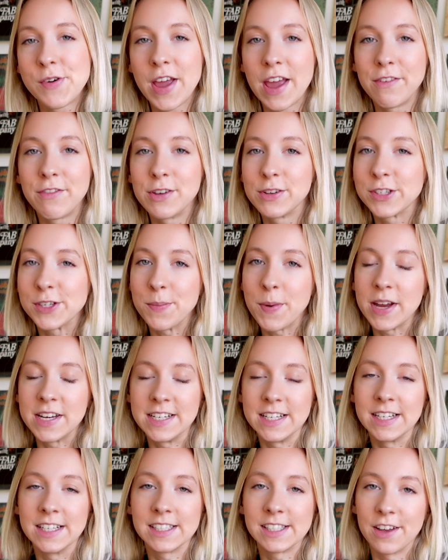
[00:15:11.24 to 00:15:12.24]
gave you some
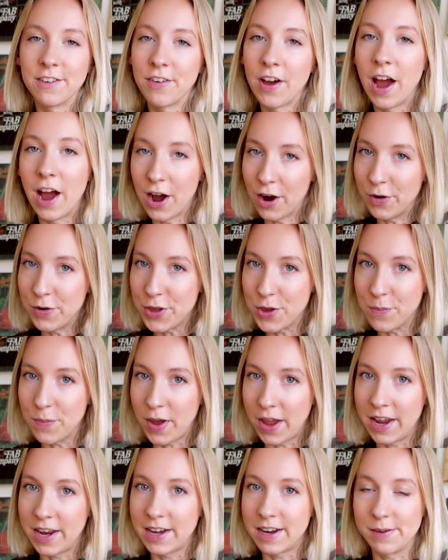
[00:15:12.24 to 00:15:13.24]
ideas of how you
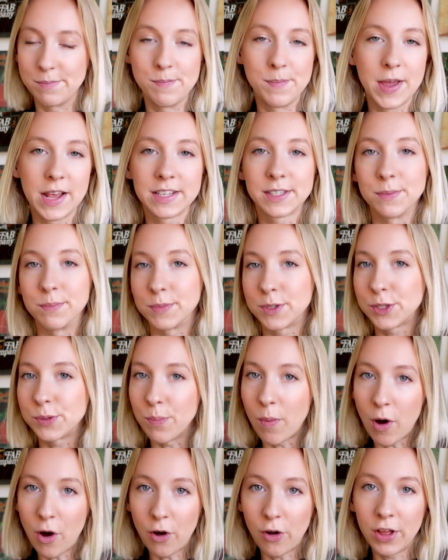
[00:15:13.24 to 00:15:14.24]
might make some
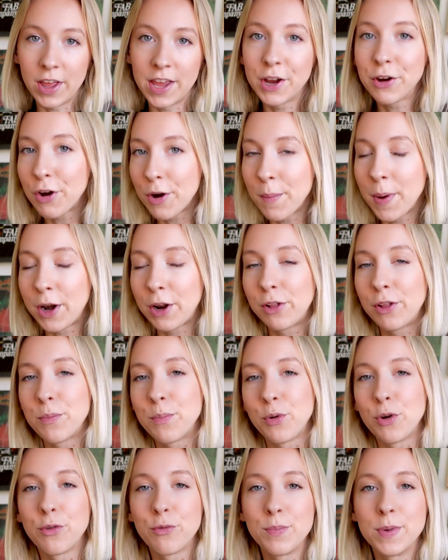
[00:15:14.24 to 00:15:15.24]
small incremental
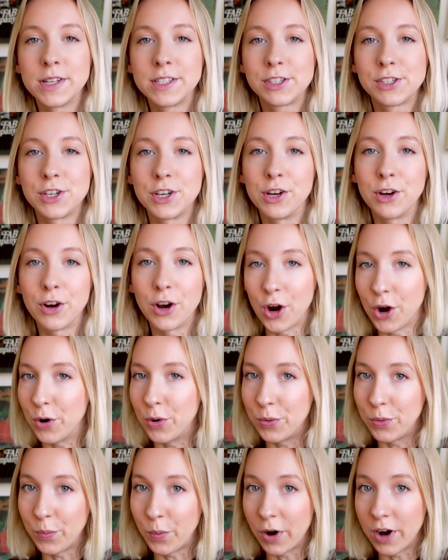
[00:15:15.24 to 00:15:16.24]
improvements to your
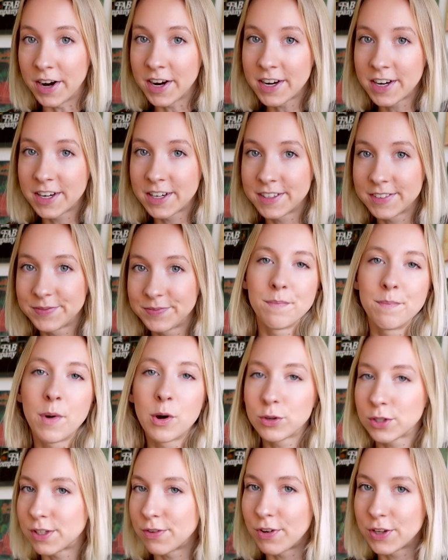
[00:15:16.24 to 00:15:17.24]
own work.
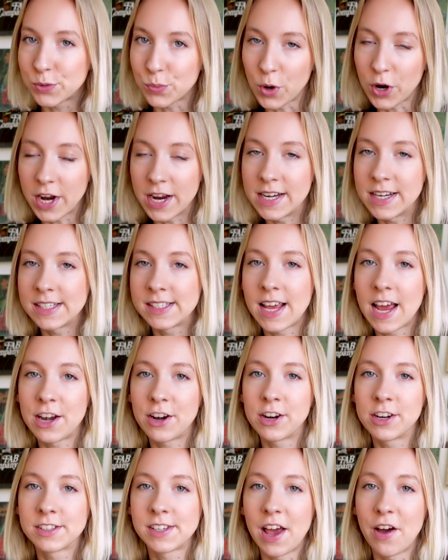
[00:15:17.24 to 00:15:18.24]
Most of us working
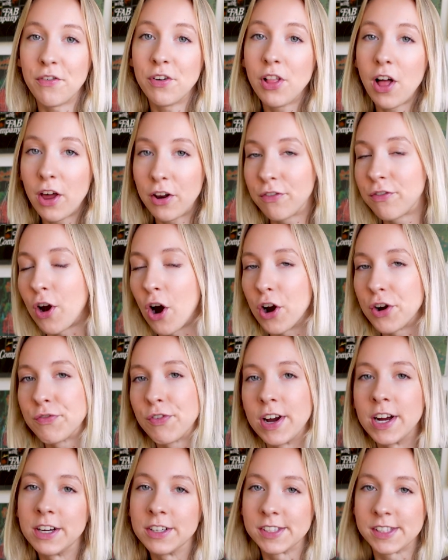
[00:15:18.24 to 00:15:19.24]
designers have a lot of
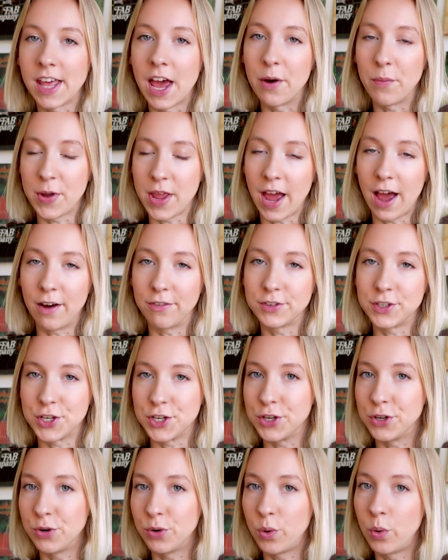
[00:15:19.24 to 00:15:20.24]
guardrails that we have
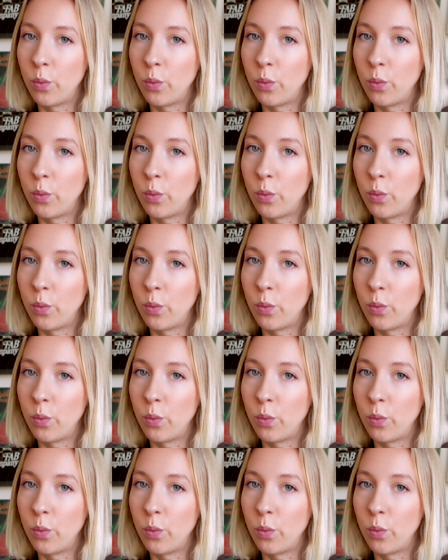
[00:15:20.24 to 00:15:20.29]
to